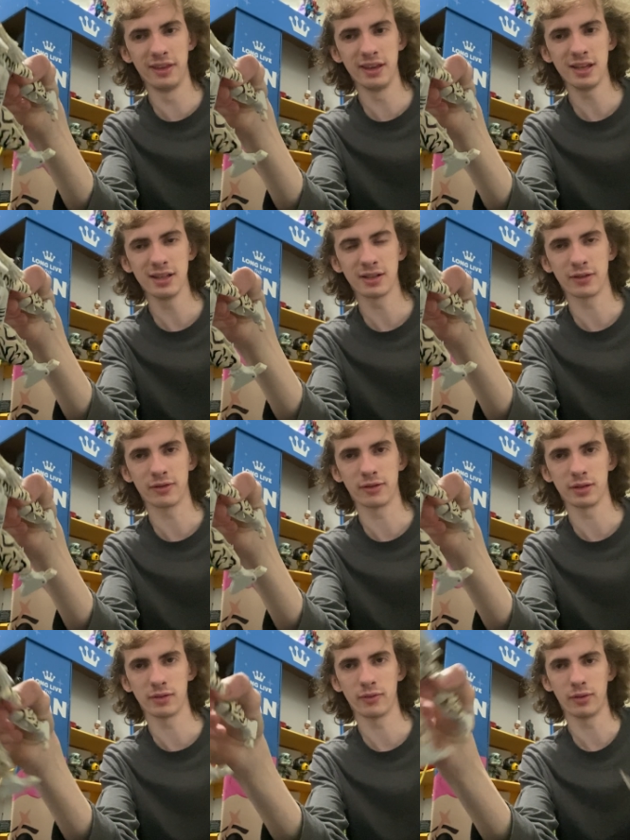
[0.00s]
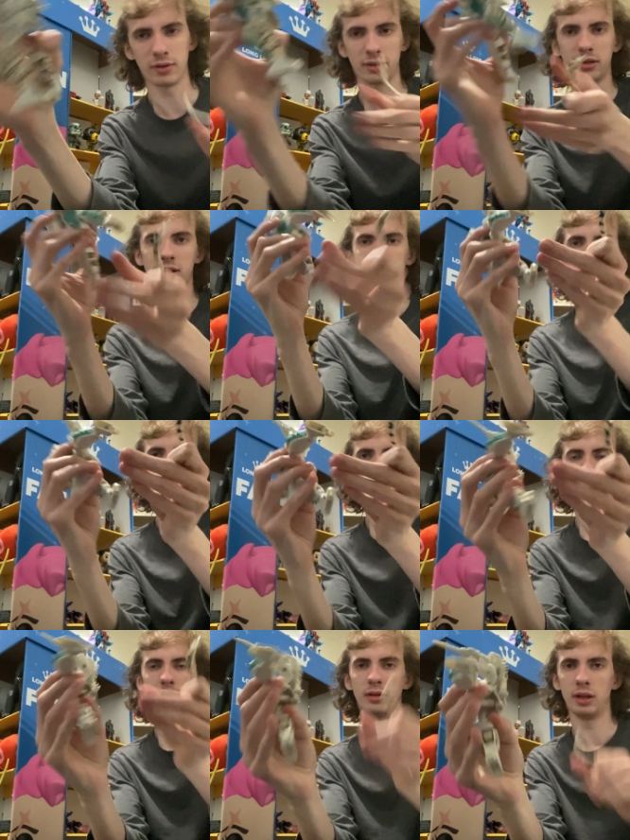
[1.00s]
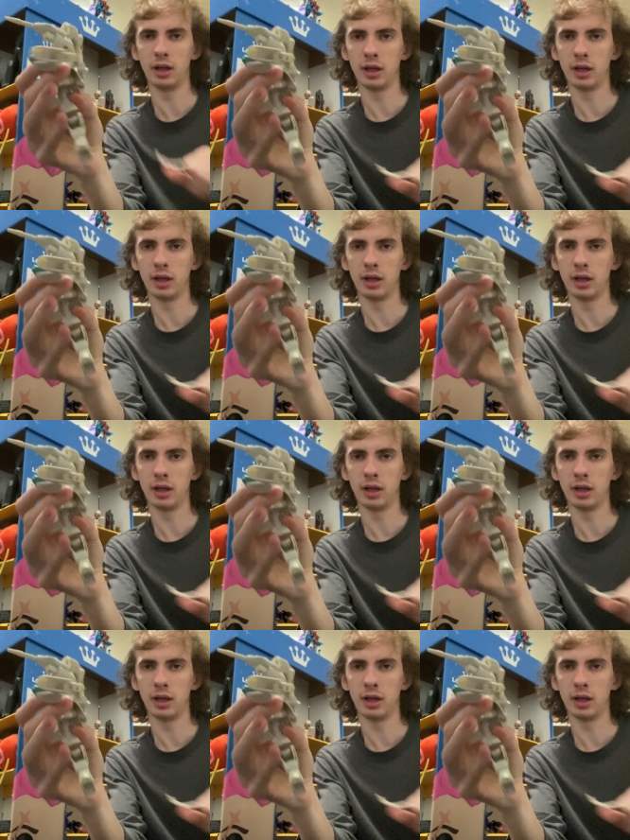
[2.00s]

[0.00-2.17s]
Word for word: these are for. These little.